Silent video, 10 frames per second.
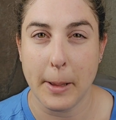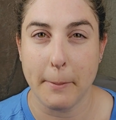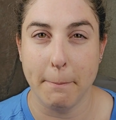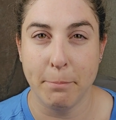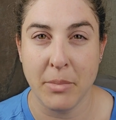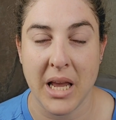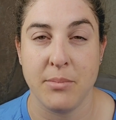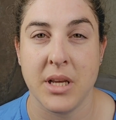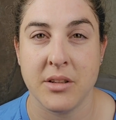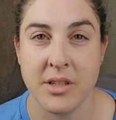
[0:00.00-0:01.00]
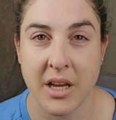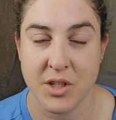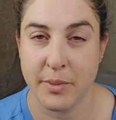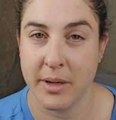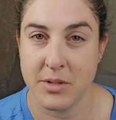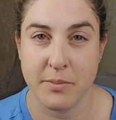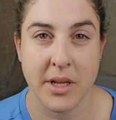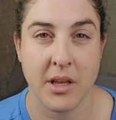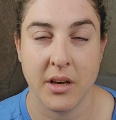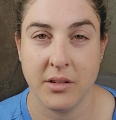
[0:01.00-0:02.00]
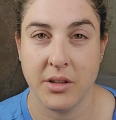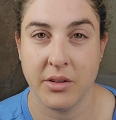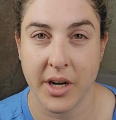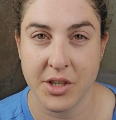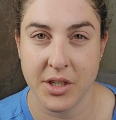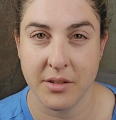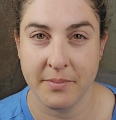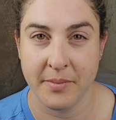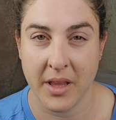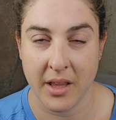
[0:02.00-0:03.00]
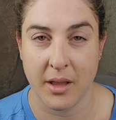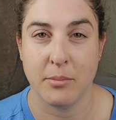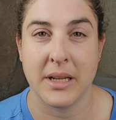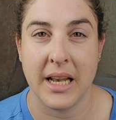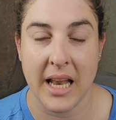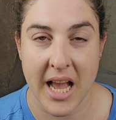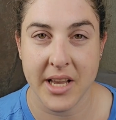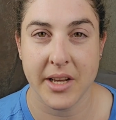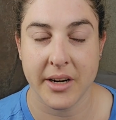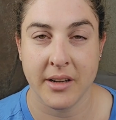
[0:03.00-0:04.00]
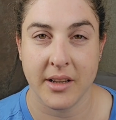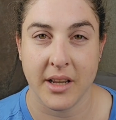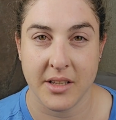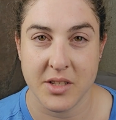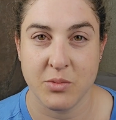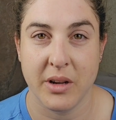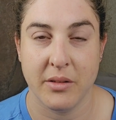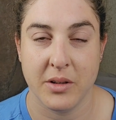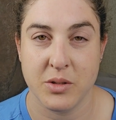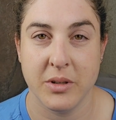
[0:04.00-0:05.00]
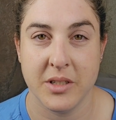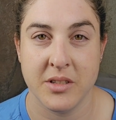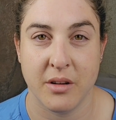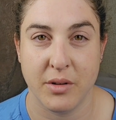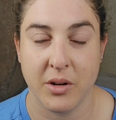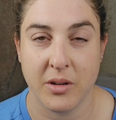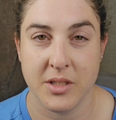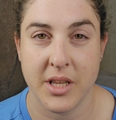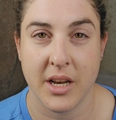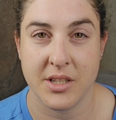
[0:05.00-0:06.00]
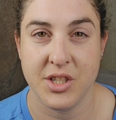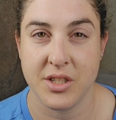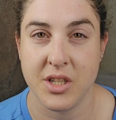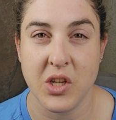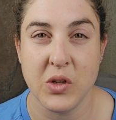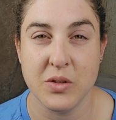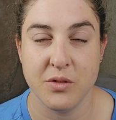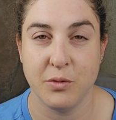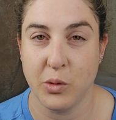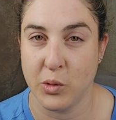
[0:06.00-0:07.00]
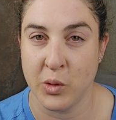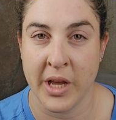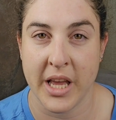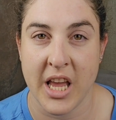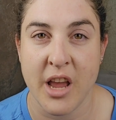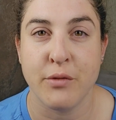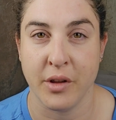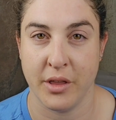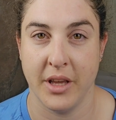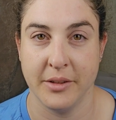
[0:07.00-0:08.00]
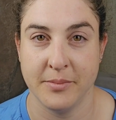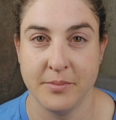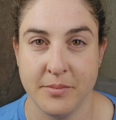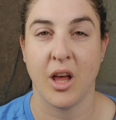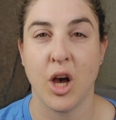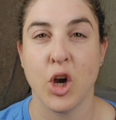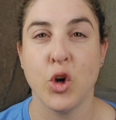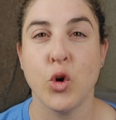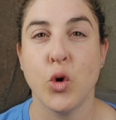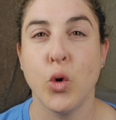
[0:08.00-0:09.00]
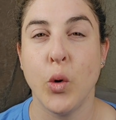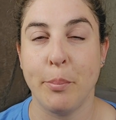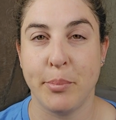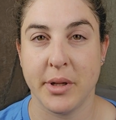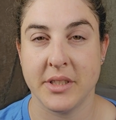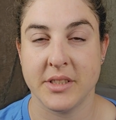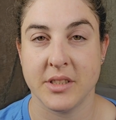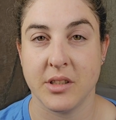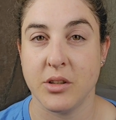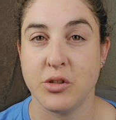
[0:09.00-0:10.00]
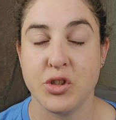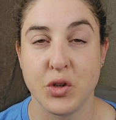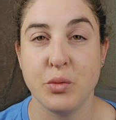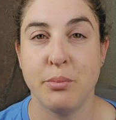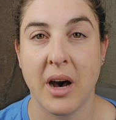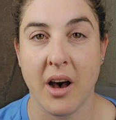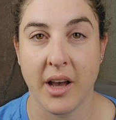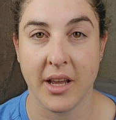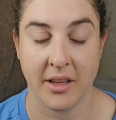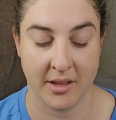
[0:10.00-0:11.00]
Maybe in Dutch, but I'm speaking under correction. But lekker is one of those words in Afrikaans that is just used for everything. Koop, to buy.